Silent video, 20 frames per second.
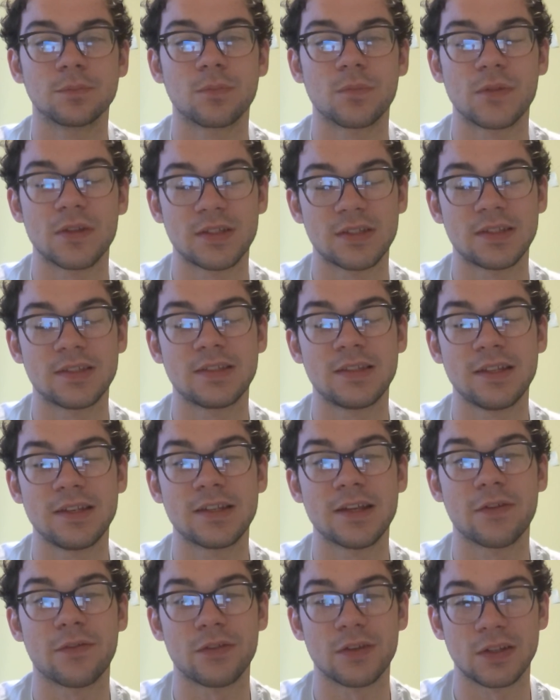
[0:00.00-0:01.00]
This is the
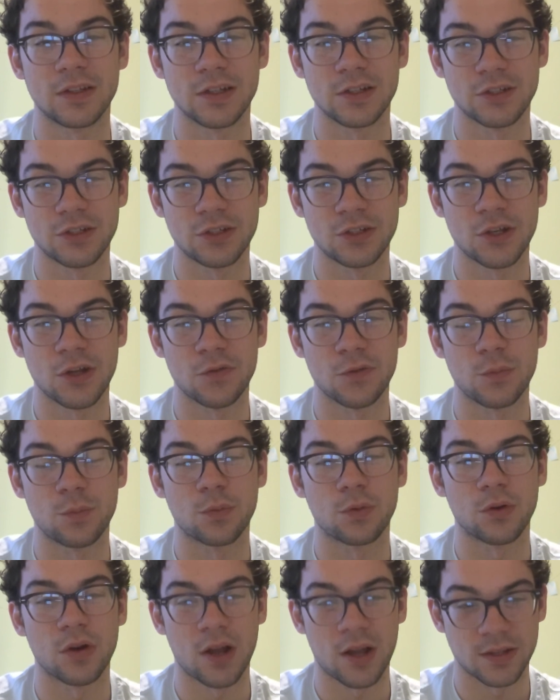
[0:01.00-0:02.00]
definition of a
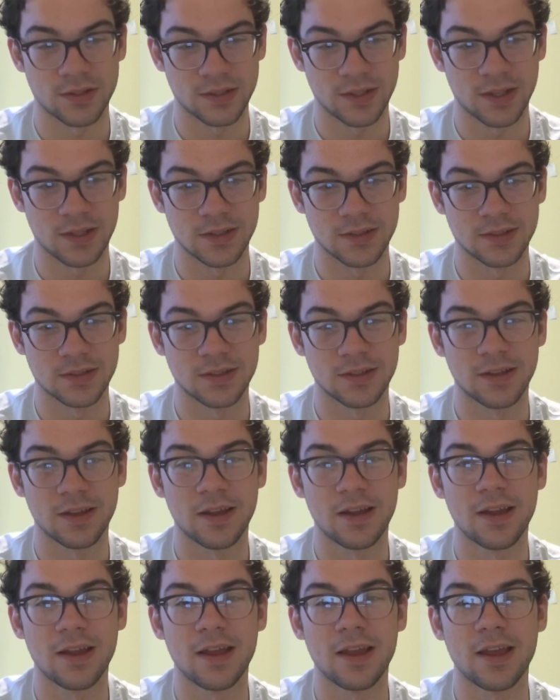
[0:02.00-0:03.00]
process,
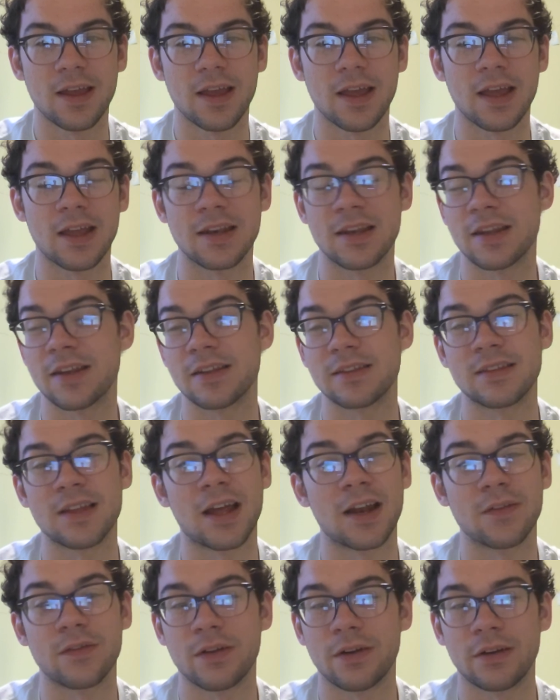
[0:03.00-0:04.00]
and it's
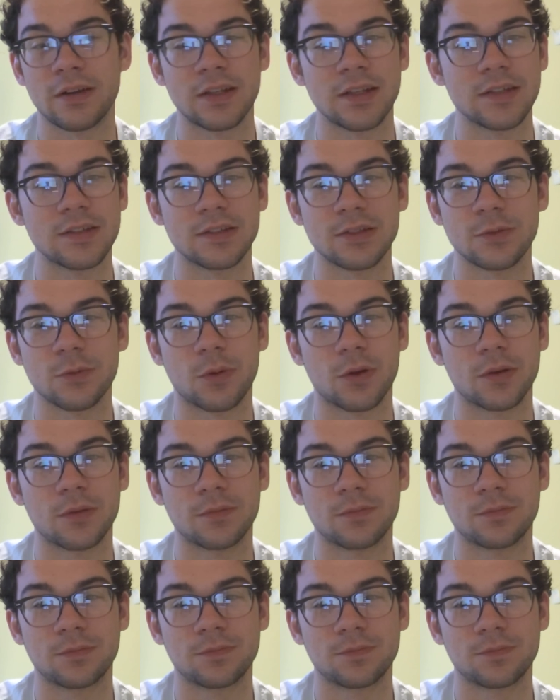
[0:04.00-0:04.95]
not a very easy one.